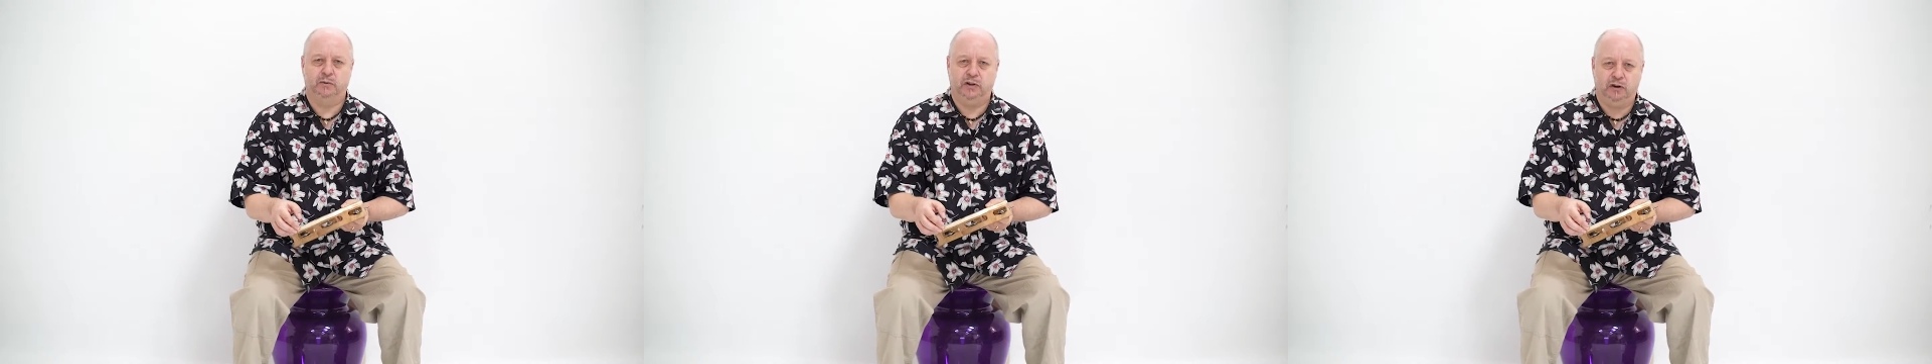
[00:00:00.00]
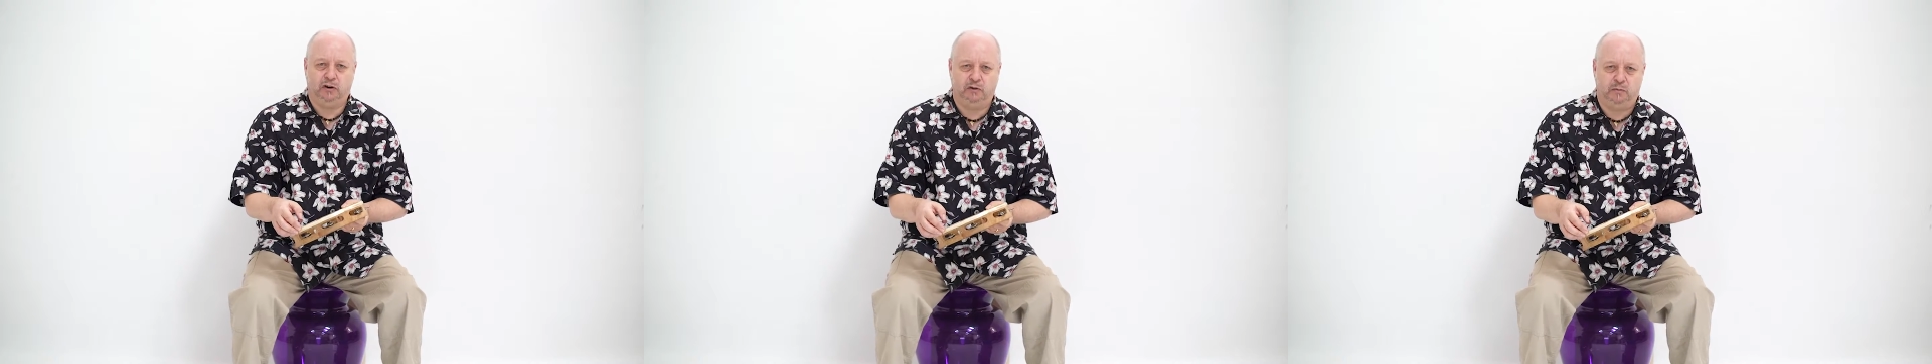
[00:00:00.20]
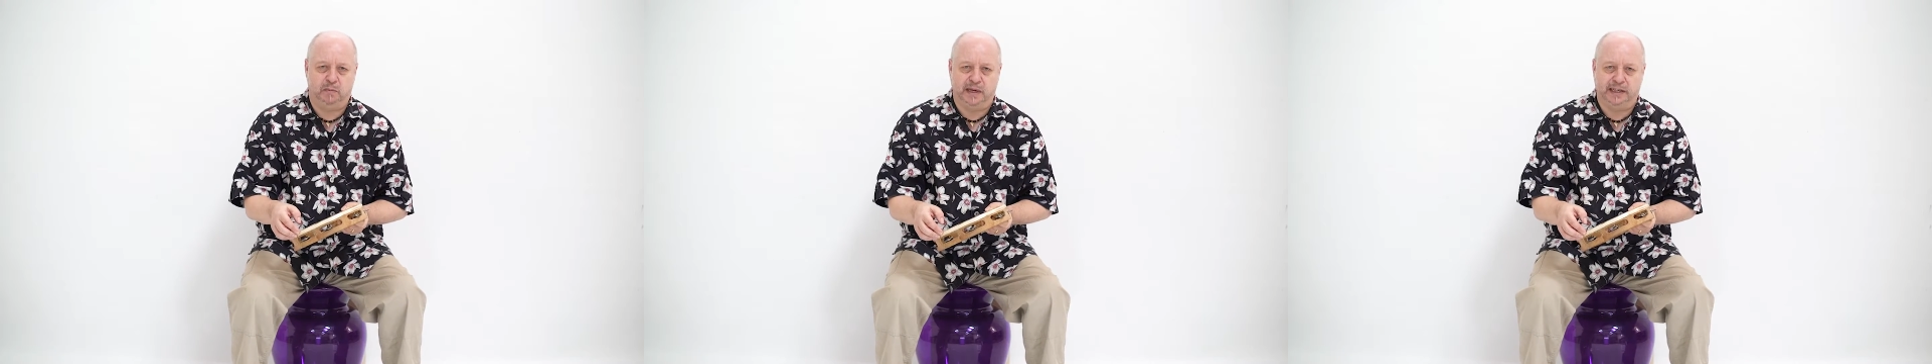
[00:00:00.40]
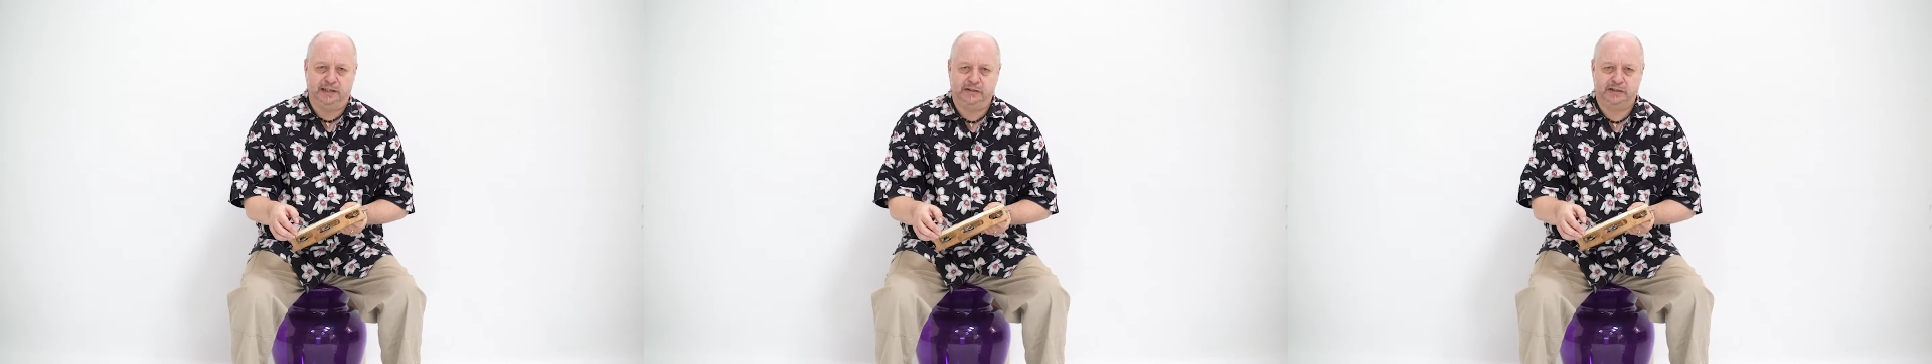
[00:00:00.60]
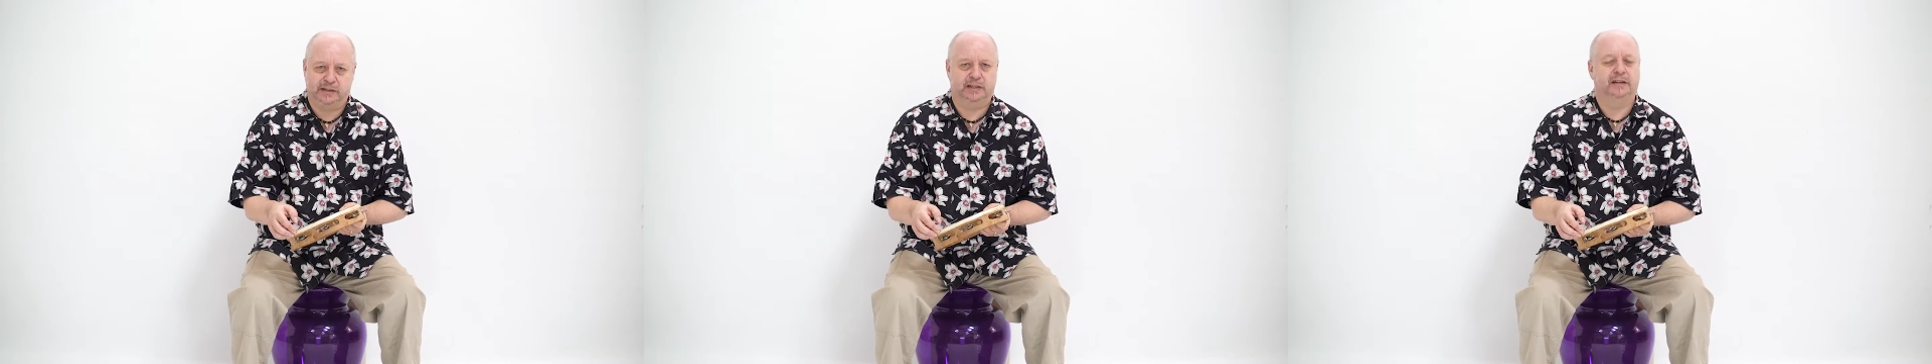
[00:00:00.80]
with
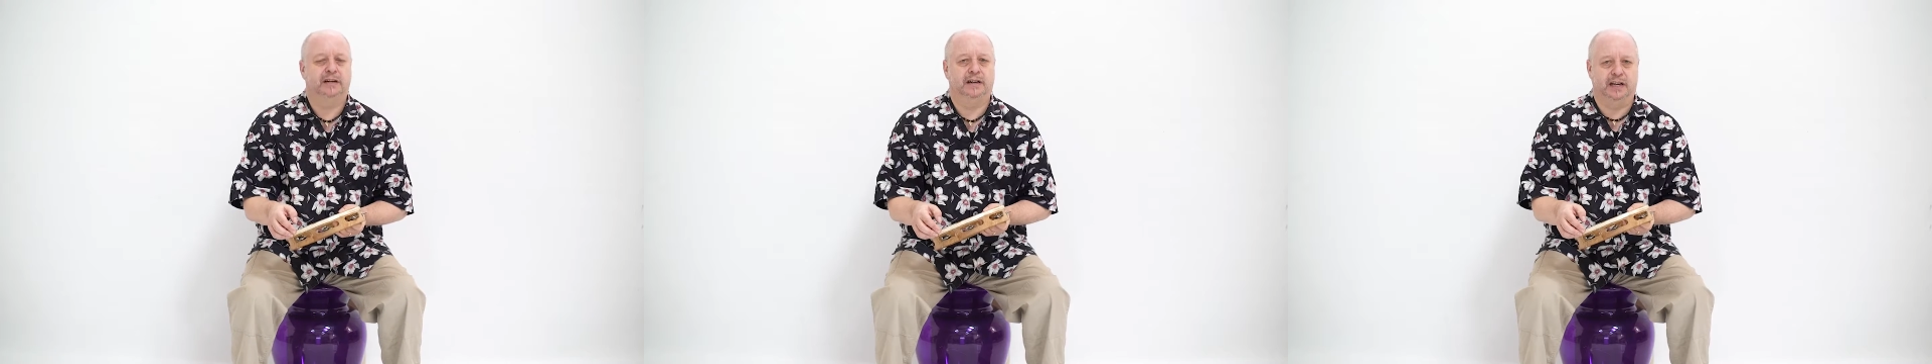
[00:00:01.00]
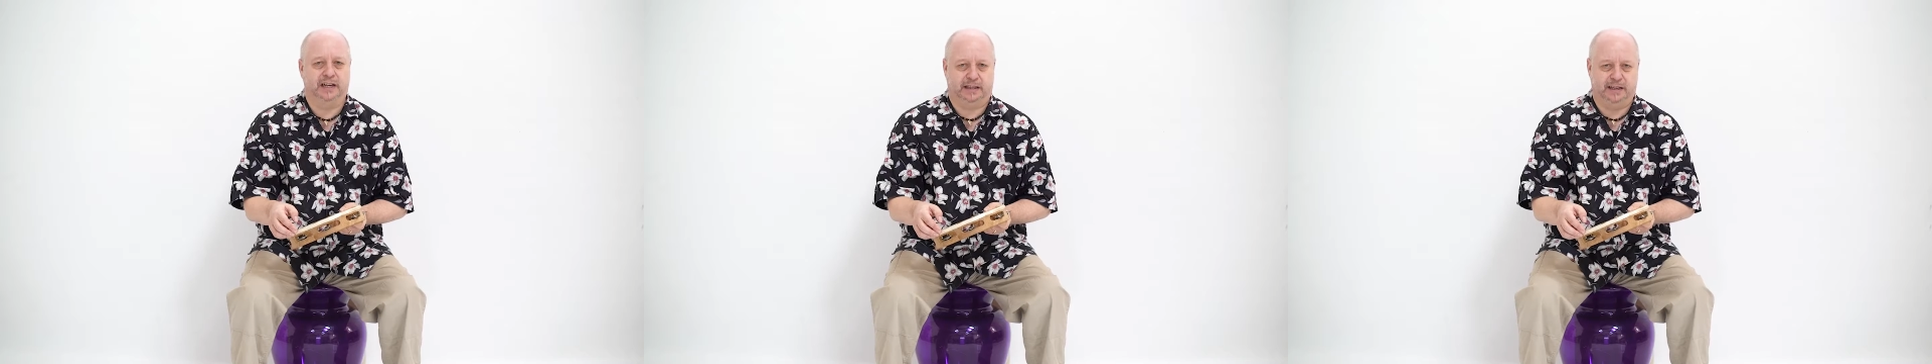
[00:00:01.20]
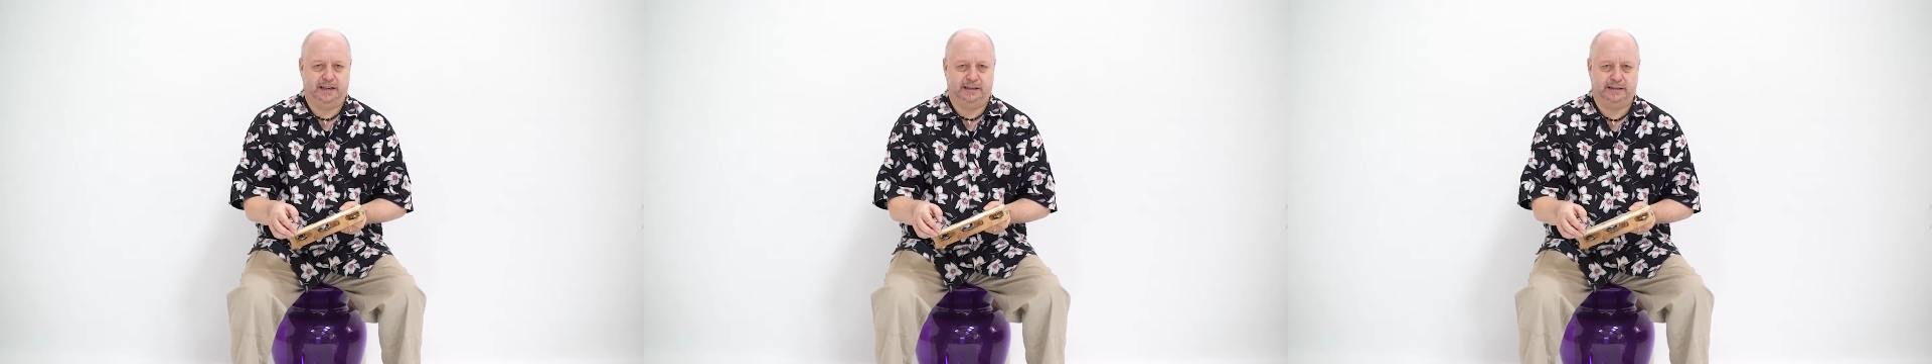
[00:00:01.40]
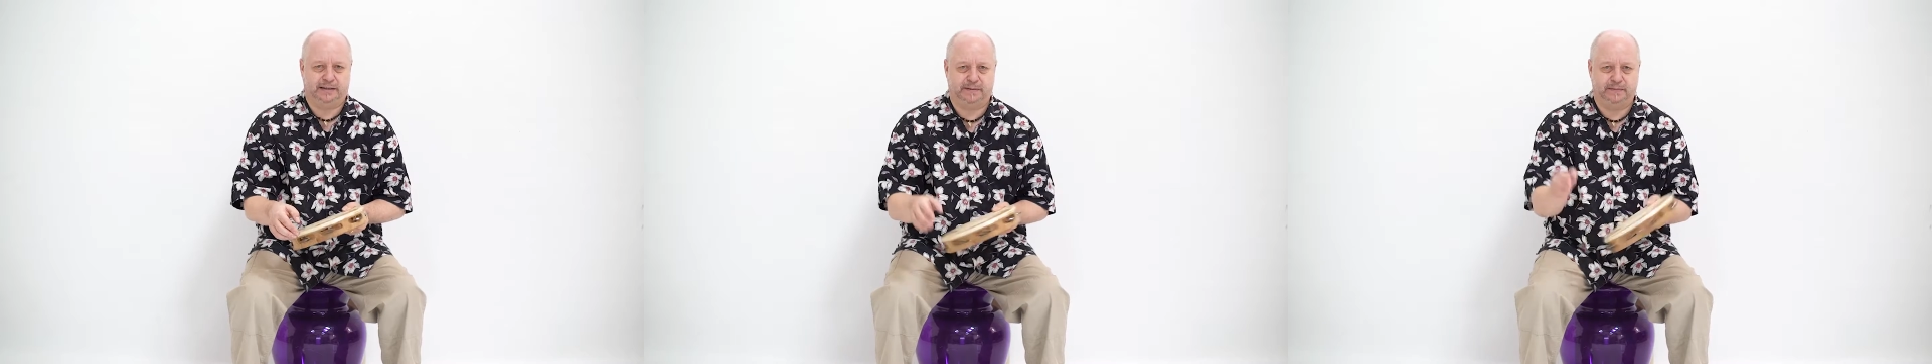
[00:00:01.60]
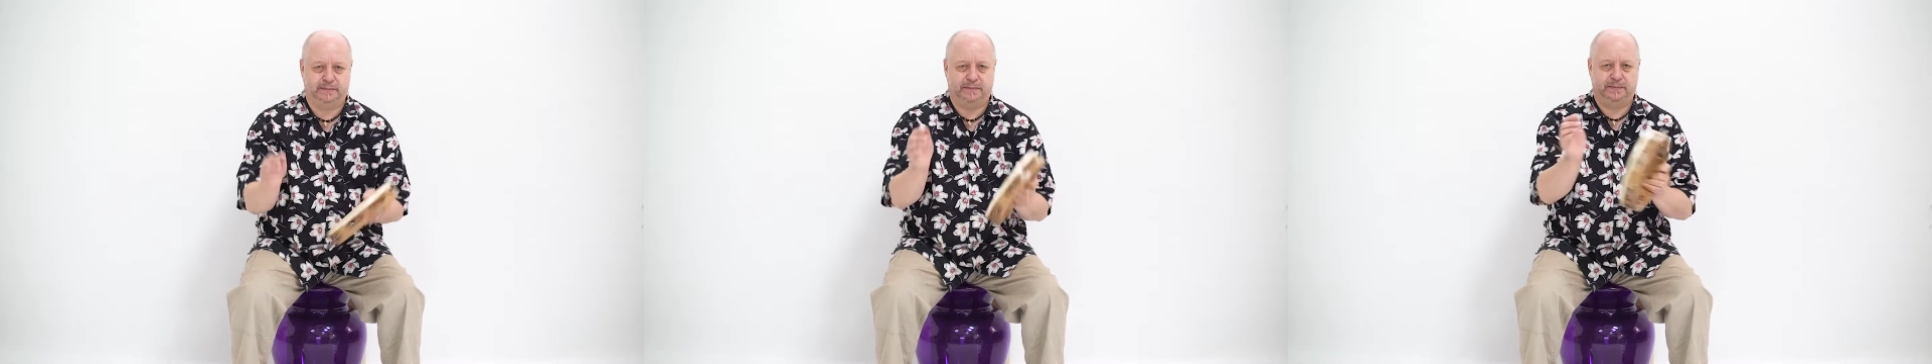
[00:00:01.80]
offbeats, like this.